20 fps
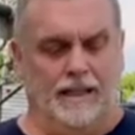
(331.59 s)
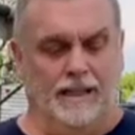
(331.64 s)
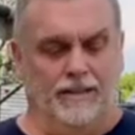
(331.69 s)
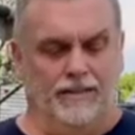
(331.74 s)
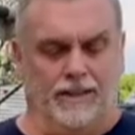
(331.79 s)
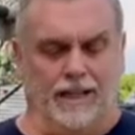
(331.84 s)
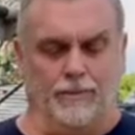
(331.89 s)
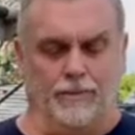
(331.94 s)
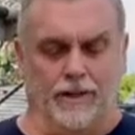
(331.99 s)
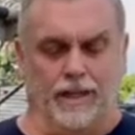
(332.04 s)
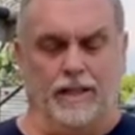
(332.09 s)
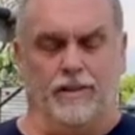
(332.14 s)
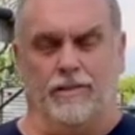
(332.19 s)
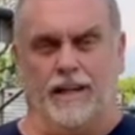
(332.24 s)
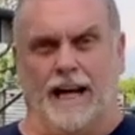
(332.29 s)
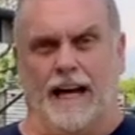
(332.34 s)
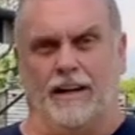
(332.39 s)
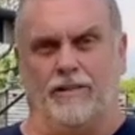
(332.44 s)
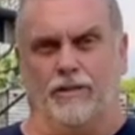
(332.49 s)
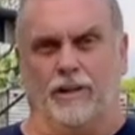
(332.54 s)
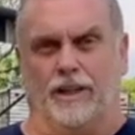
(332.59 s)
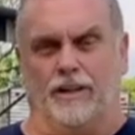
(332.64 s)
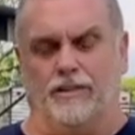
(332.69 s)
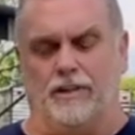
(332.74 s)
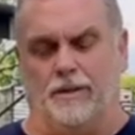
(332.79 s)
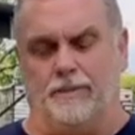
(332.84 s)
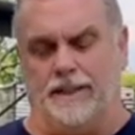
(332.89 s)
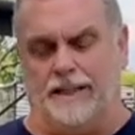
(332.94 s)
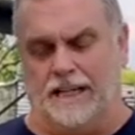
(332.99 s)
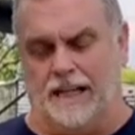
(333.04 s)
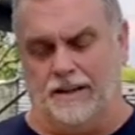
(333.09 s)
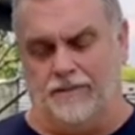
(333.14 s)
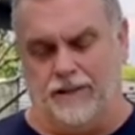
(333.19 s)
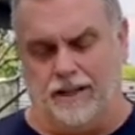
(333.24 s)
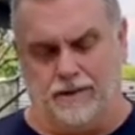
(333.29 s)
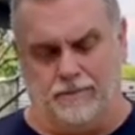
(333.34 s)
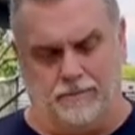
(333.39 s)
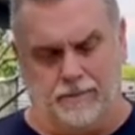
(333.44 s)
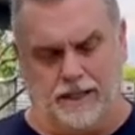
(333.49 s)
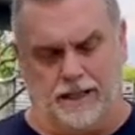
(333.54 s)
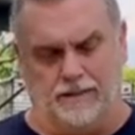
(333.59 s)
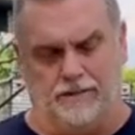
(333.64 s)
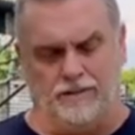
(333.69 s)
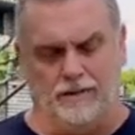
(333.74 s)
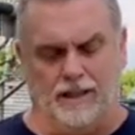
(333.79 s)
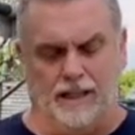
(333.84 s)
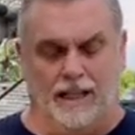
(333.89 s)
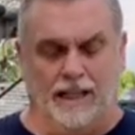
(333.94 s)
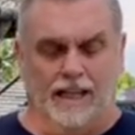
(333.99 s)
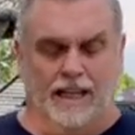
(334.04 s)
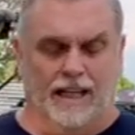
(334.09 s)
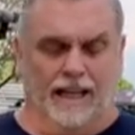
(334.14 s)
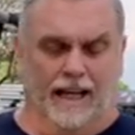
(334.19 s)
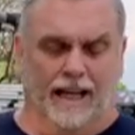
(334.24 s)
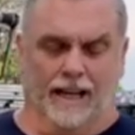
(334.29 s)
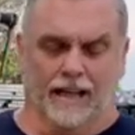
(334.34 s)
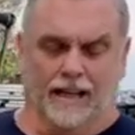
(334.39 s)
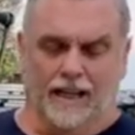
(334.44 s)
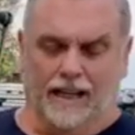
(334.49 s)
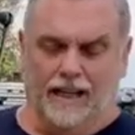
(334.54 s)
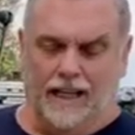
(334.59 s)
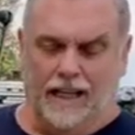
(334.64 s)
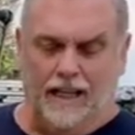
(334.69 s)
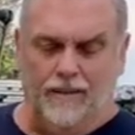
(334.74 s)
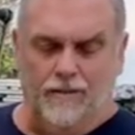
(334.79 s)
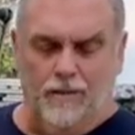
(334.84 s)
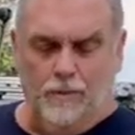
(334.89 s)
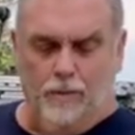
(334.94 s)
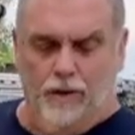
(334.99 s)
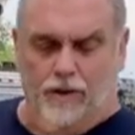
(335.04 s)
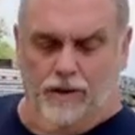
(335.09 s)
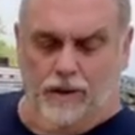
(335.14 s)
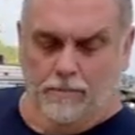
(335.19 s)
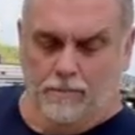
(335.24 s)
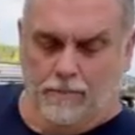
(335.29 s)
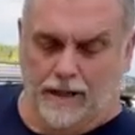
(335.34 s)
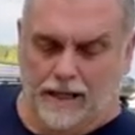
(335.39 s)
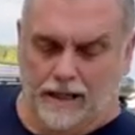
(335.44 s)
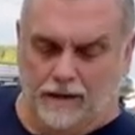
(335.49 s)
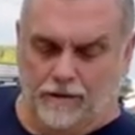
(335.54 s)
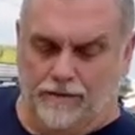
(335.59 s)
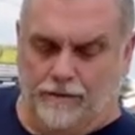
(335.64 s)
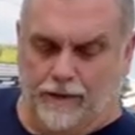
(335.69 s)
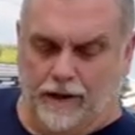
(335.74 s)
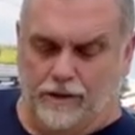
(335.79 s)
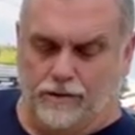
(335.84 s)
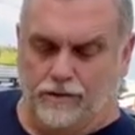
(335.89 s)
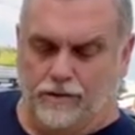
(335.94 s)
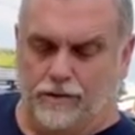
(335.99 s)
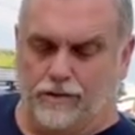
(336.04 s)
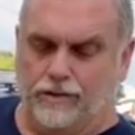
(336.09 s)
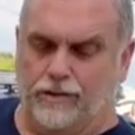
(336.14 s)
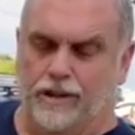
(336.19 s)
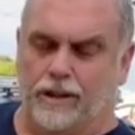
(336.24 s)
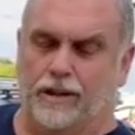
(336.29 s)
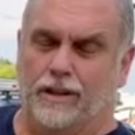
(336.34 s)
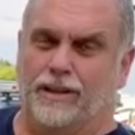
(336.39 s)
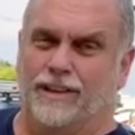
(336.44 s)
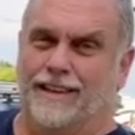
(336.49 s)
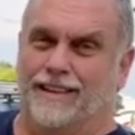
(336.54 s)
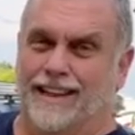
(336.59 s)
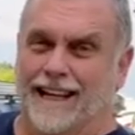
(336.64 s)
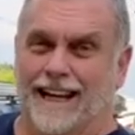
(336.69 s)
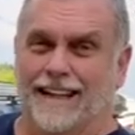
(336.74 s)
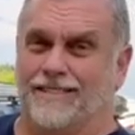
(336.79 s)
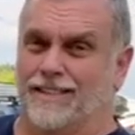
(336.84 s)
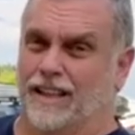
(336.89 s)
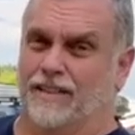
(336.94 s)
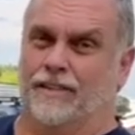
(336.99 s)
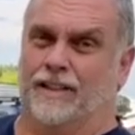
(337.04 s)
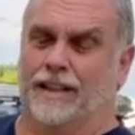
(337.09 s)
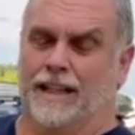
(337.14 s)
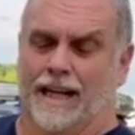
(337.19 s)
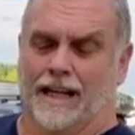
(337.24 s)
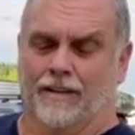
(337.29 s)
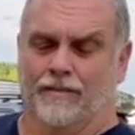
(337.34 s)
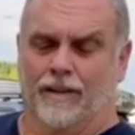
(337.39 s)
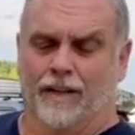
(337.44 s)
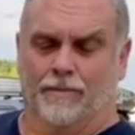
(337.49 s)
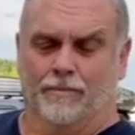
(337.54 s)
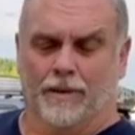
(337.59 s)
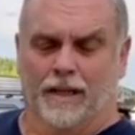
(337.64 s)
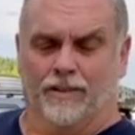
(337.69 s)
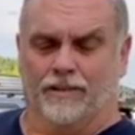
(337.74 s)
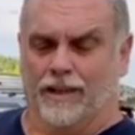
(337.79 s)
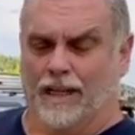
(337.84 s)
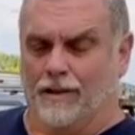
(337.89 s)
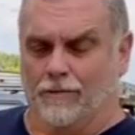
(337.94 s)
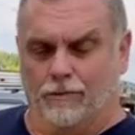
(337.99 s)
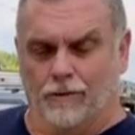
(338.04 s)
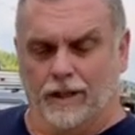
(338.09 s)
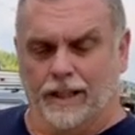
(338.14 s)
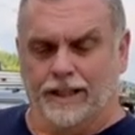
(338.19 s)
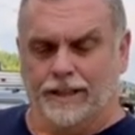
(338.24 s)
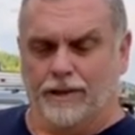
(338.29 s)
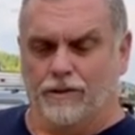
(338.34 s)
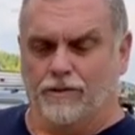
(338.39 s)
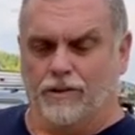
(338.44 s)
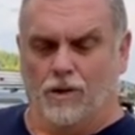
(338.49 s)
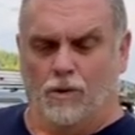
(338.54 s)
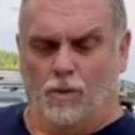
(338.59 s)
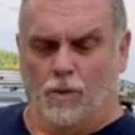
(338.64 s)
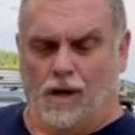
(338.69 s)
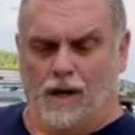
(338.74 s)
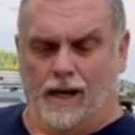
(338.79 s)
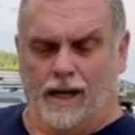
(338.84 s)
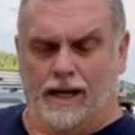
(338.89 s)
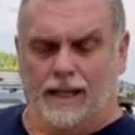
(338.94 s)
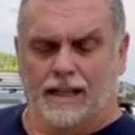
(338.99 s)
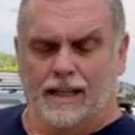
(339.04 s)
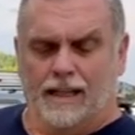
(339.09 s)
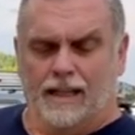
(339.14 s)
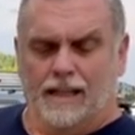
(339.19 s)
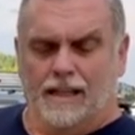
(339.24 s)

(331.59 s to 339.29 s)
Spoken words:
Same with these, actually. It's going to be kind of hit and miss. And even with the metal fixtures here, that's even kind of hit and miss. And I really don't know why.